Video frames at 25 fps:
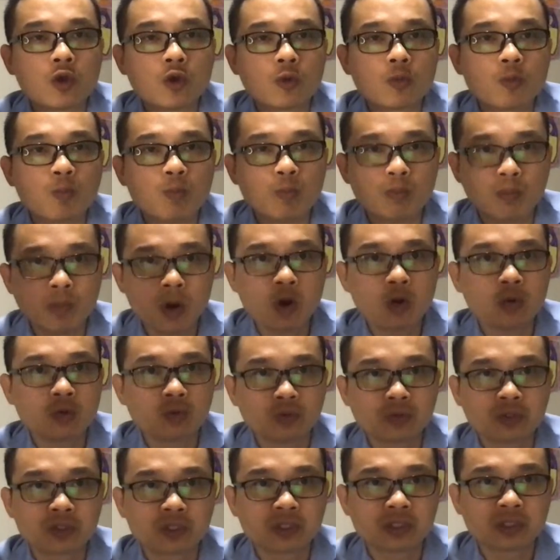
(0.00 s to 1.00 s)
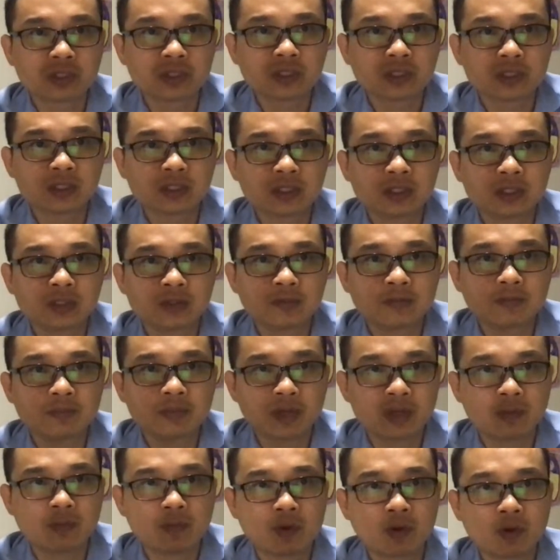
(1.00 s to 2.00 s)
Most
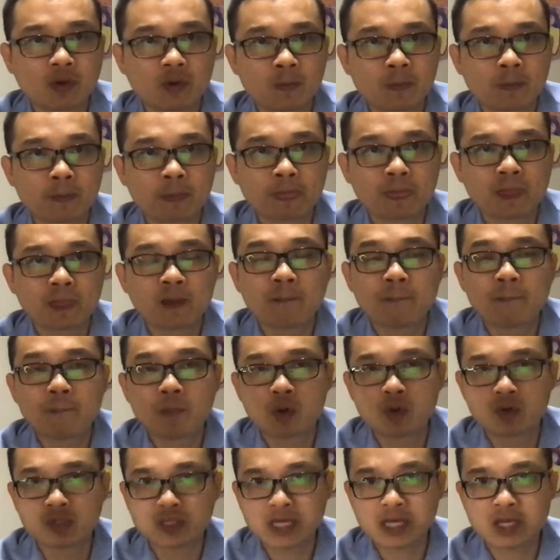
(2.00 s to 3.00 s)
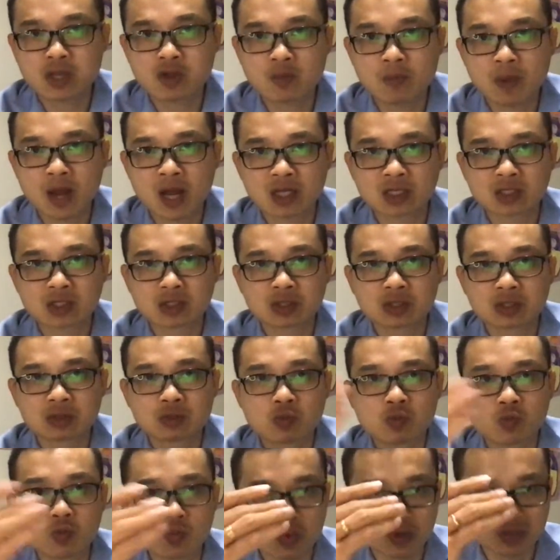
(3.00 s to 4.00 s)
people, most acupuncturists
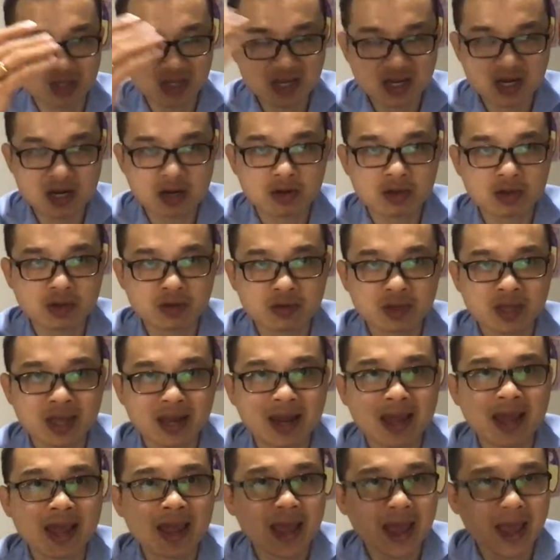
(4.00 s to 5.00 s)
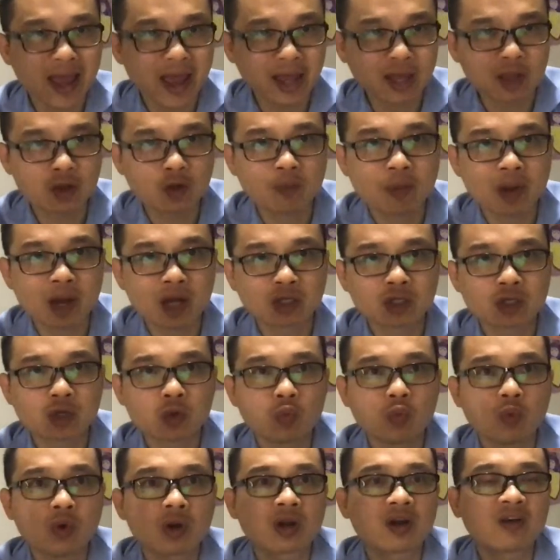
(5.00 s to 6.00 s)
will tell you that acupuncture
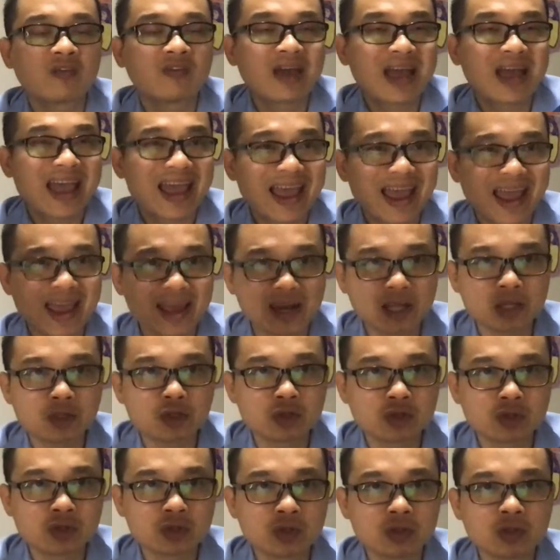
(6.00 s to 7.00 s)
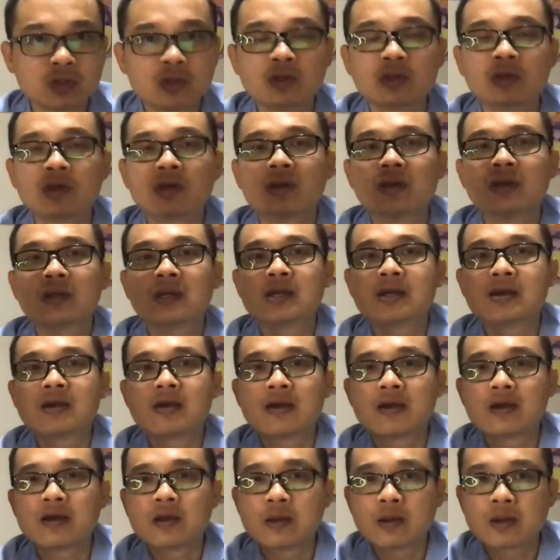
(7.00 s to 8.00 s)
work on energy,
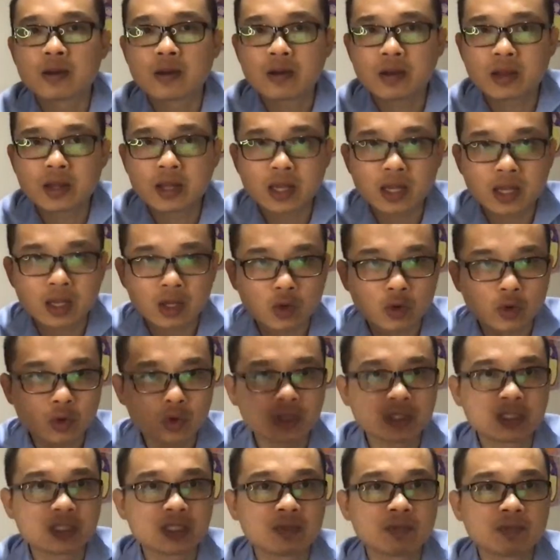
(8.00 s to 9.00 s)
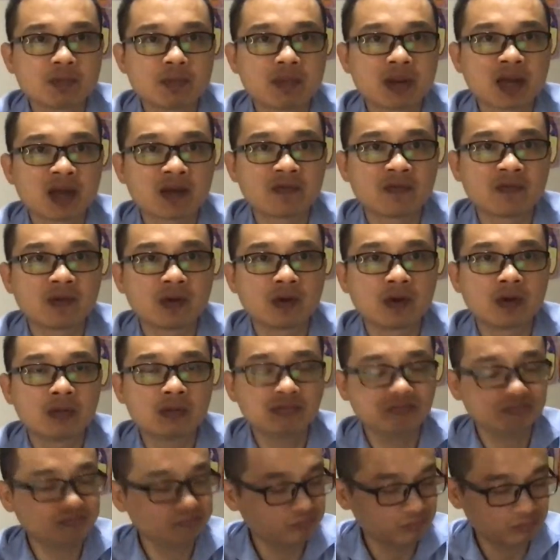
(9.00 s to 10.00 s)
increasing blood flow.
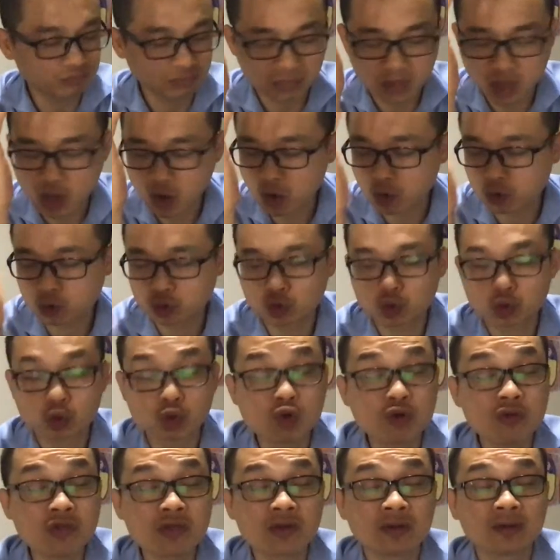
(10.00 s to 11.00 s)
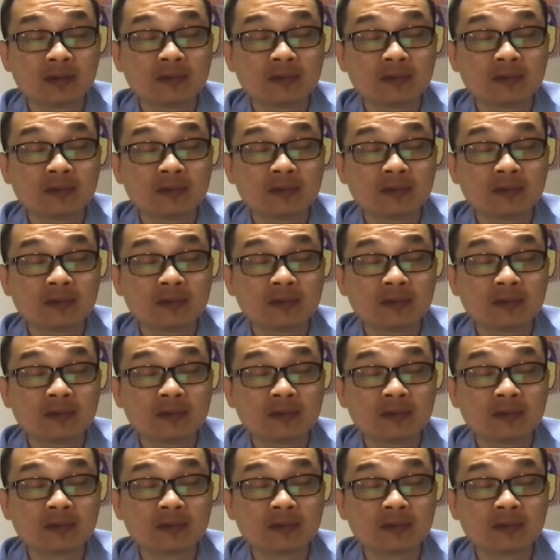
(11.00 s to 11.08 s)
They're all truth,